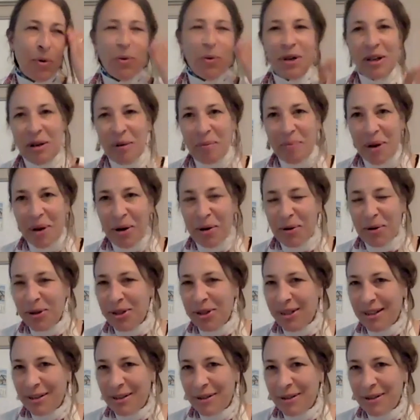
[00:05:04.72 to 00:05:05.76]
we've
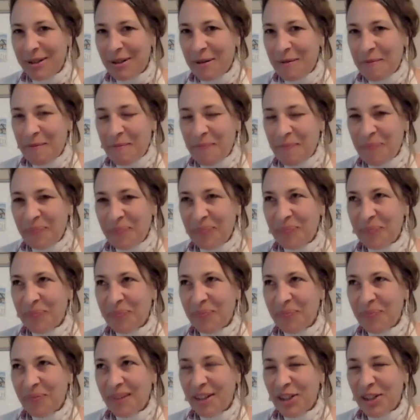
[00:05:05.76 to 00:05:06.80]
spoken about and
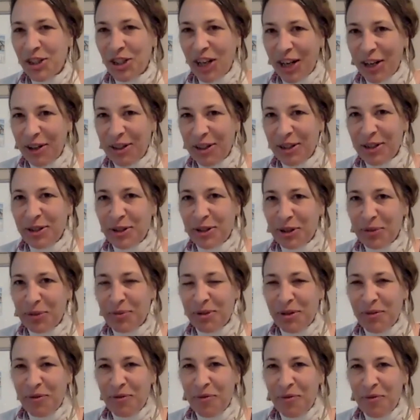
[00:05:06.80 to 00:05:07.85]
shared in
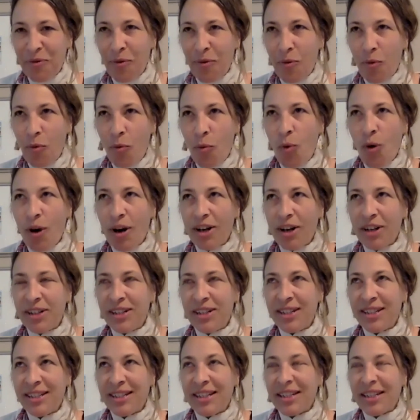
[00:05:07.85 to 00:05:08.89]
terms of
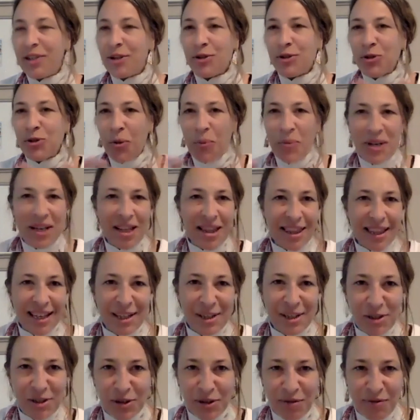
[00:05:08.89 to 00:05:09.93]
there's so many
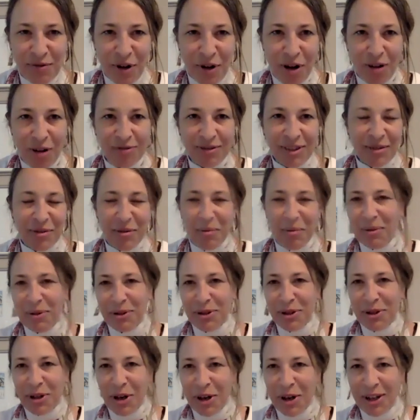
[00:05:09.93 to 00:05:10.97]
things you're involved in. When we were
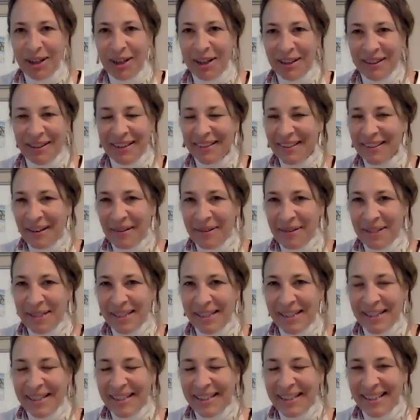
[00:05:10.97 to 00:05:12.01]
talking, I was
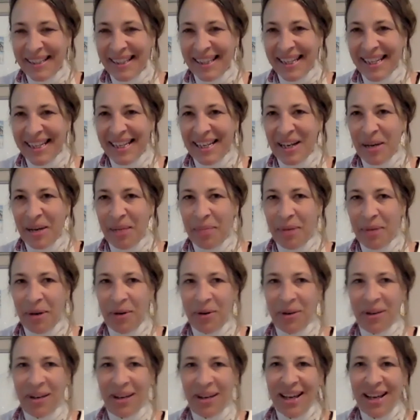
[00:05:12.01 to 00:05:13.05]
like, thinking
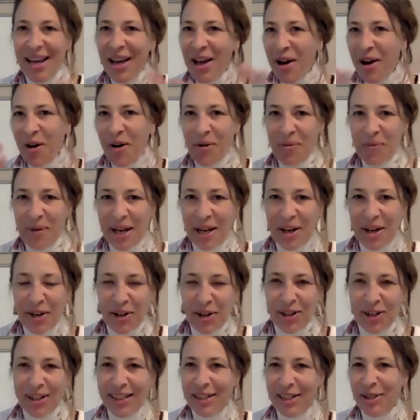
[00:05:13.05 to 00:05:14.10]
about, oh my
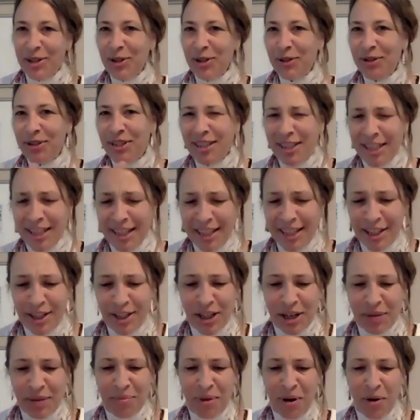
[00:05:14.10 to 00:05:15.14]
goodness, you teach
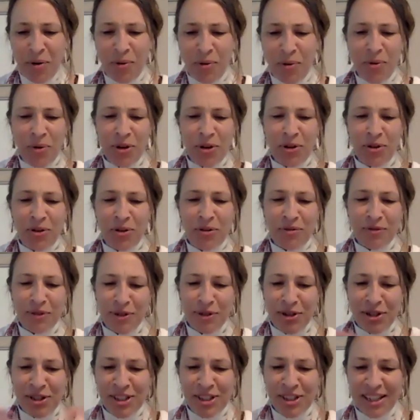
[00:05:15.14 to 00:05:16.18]
at Mount Royal
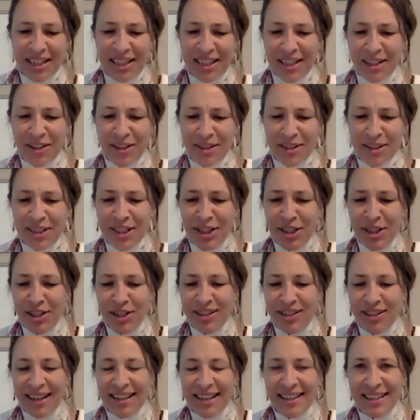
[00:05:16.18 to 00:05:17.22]
University, you're
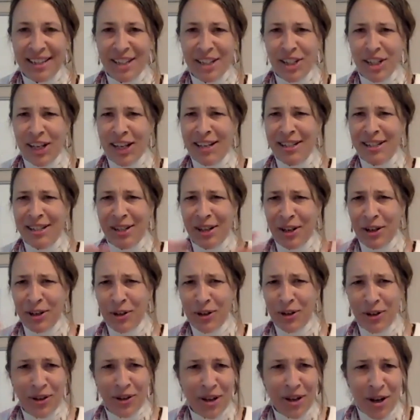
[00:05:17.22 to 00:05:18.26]
at Deshenta,
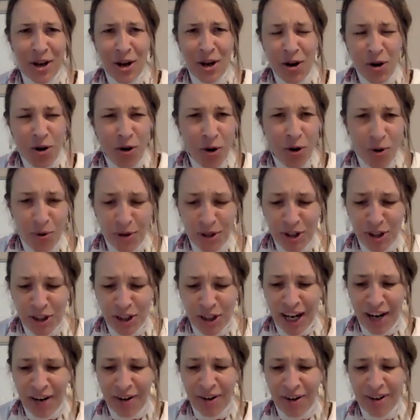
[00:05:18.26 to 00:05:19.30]
you're
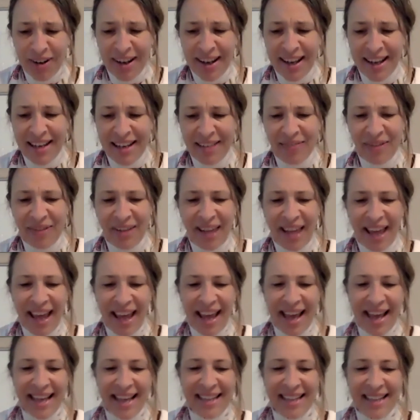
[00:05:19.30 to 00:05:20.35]
co-chair on native
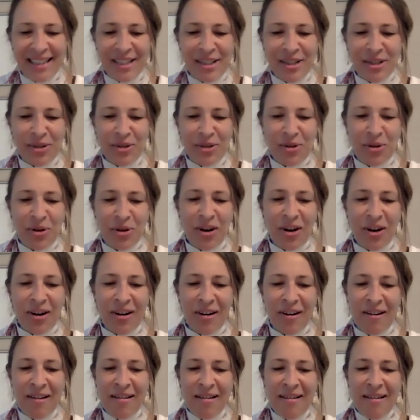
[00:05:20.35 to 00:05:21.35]
lands, you are